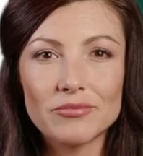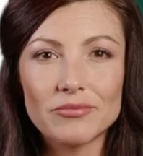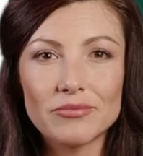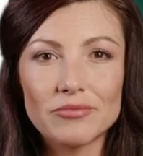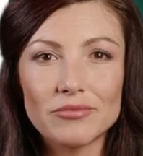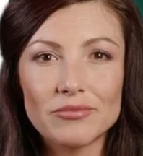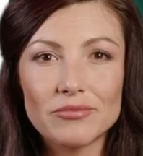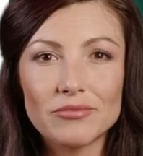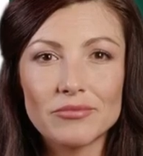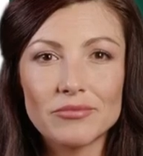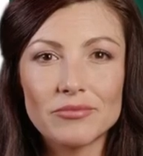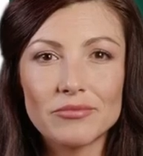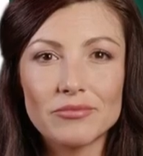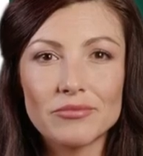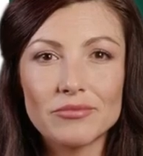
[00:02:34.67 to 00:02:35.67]

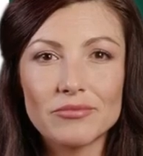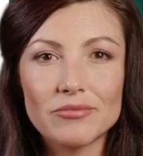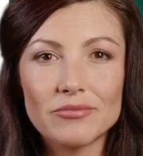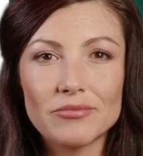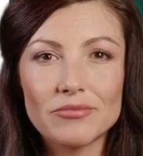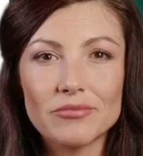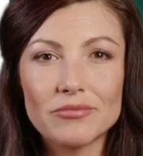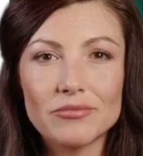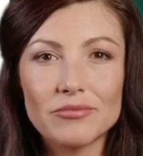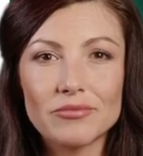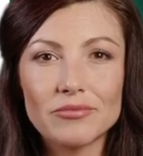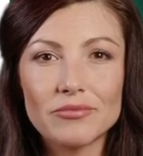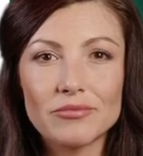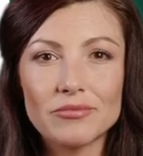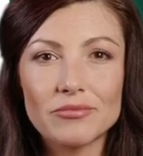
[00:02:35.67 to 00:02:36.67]

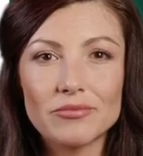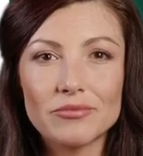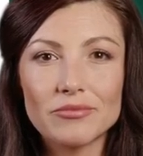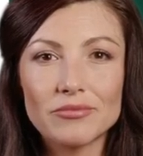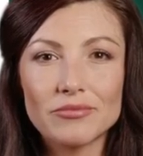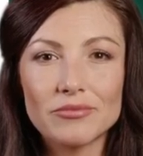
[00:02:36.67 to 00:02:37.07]
Nobody speaks.